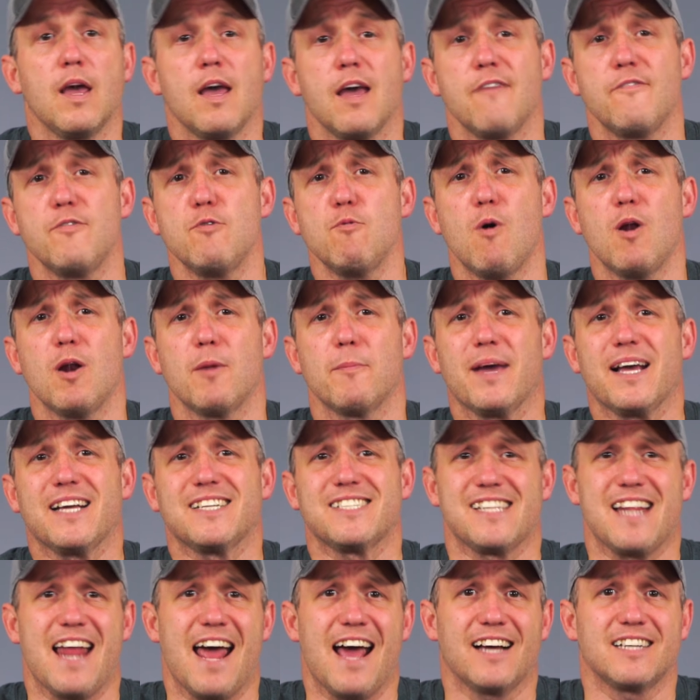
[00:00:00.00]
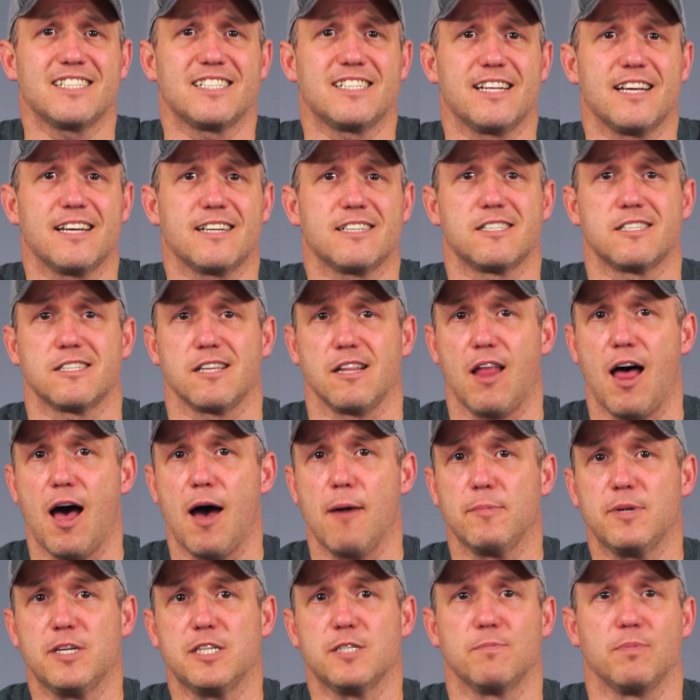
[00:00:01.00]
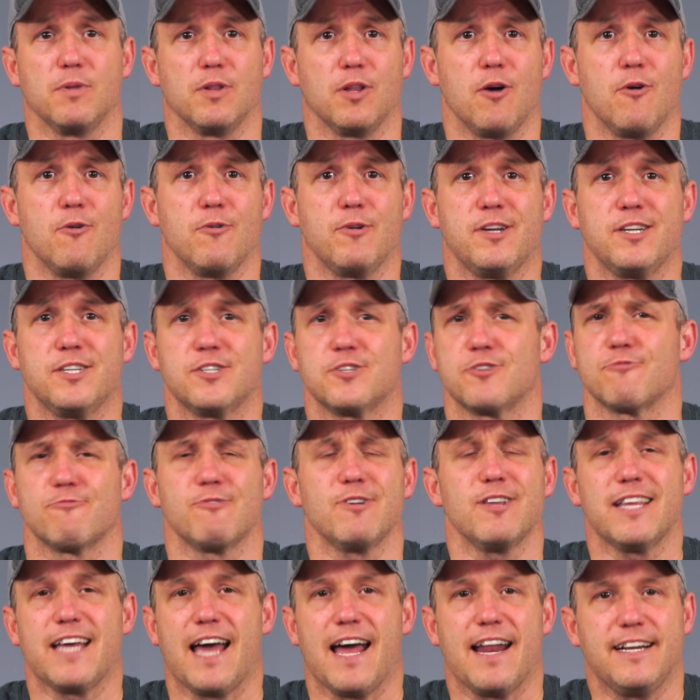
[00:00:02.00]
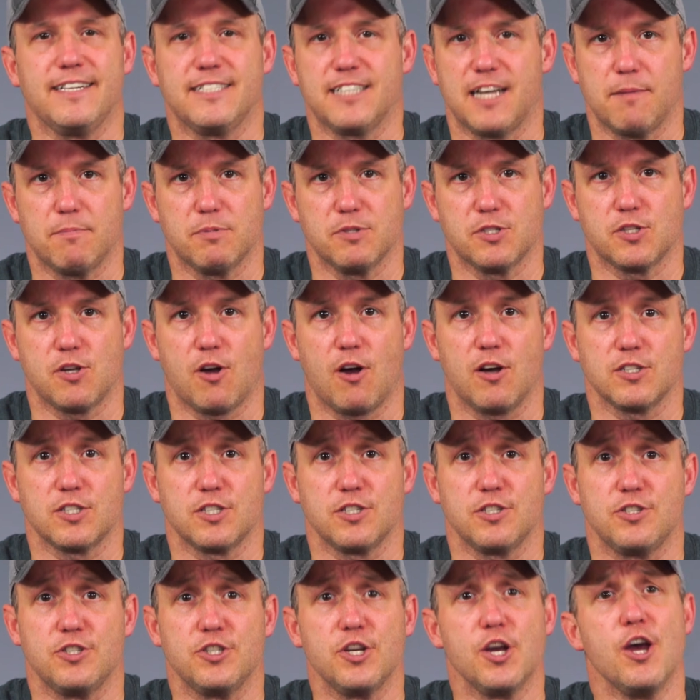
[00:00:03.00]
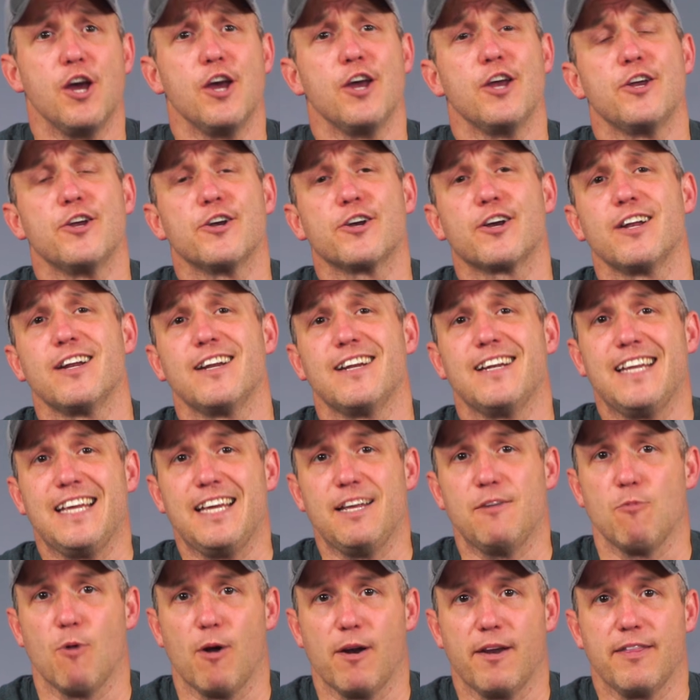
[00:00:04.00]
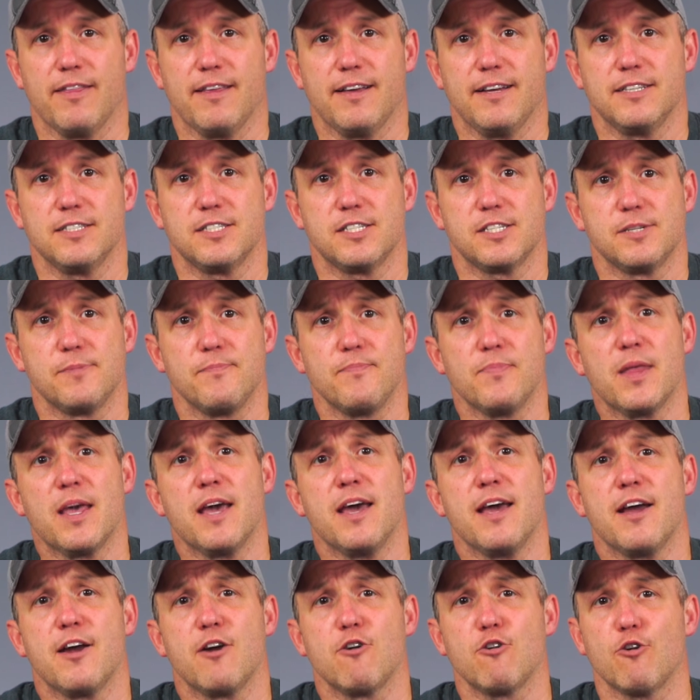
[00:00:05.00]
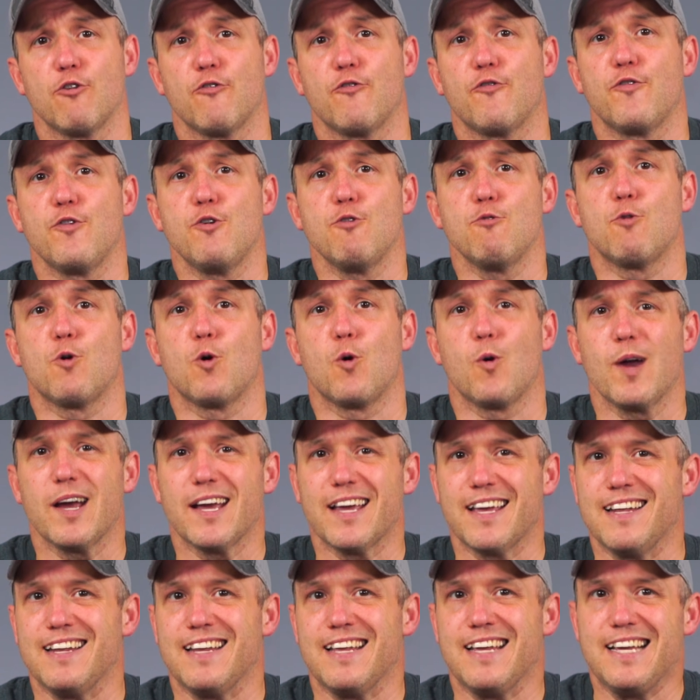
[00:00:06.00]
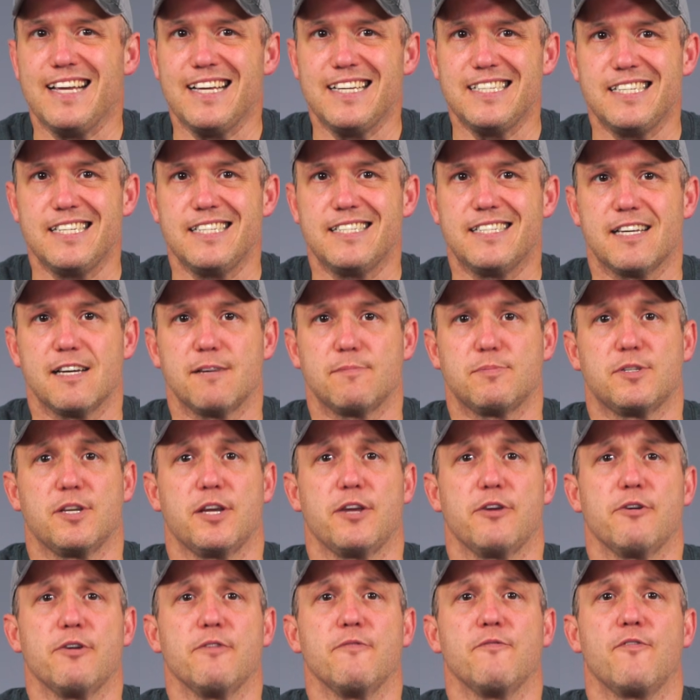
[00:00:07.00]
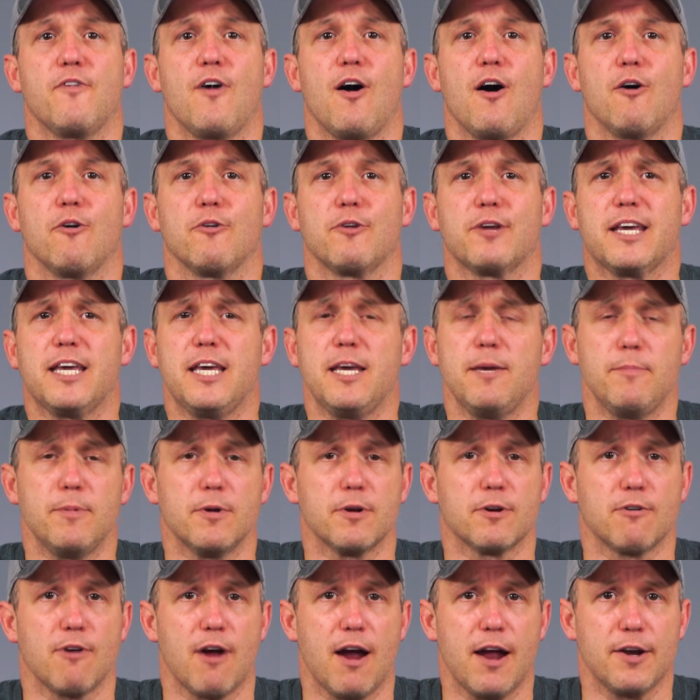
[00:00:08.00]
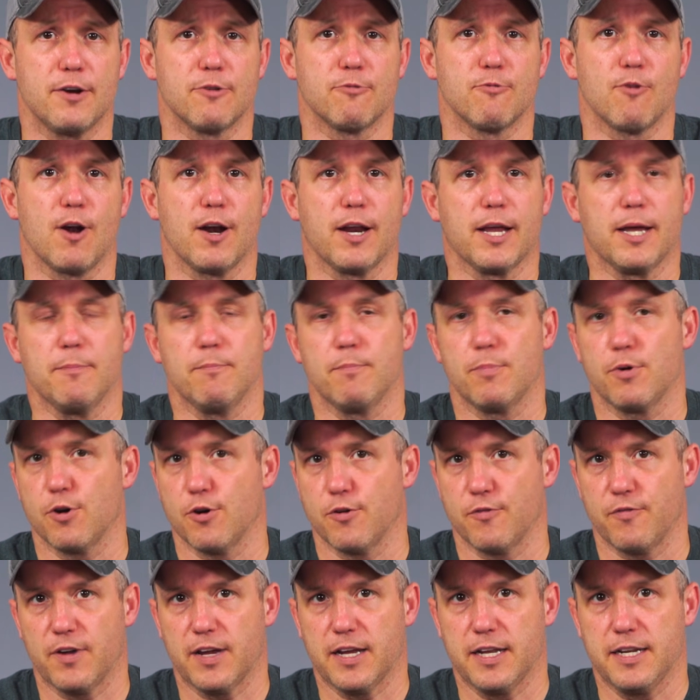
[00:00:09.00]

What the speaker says: If you want to make snack sticks, salamis, bolognese, or really any type of sausage, you're going to need one of these. Here are a few quick and easy tips that you can follow to keep your grinder running in perfect